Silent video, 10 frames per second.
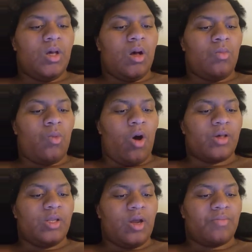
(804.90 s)

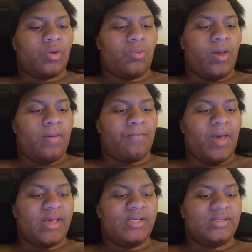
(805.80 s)
Walking up the ramp,
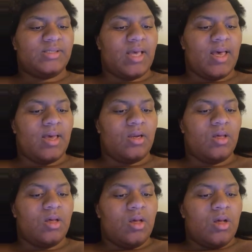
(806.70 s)
Becky
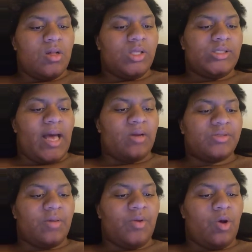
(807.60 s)
said the
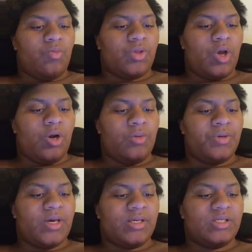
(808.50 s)
title's coming home with
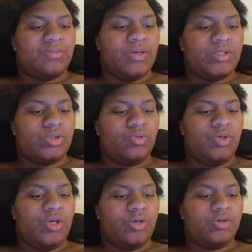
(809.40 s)
her because it's been
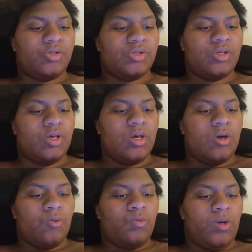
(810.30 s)
2 years.
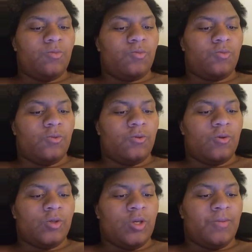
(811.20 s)

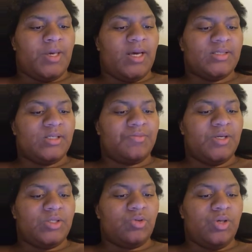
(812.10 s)
Because
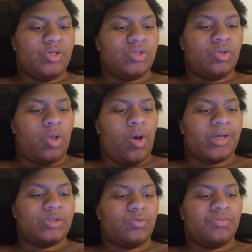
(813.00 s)
it's been 2 years too
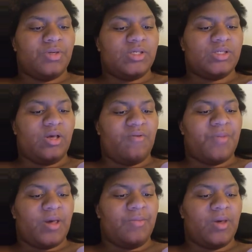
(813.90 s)
long as a reminiscent
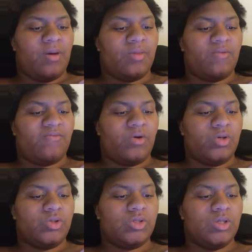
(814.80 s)
of Becky becoming the
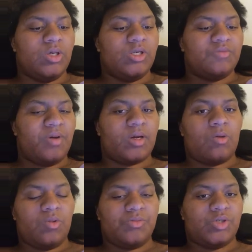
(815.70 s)
first
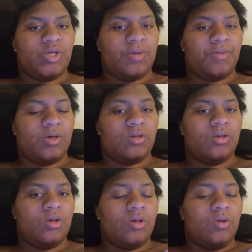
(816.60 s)
SmackDown Women's
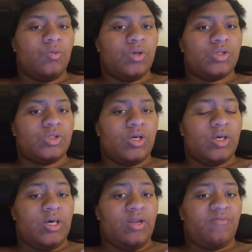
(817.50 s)
Champion, which,
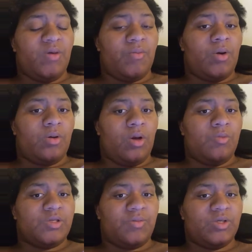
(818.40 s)
again, if people don't
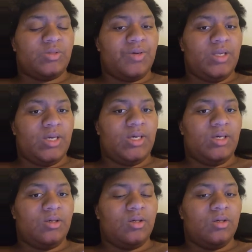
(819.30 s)
know, was supposed to be
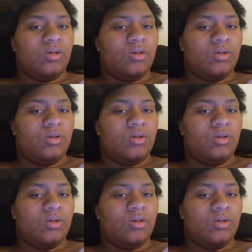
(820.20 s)
Nikki.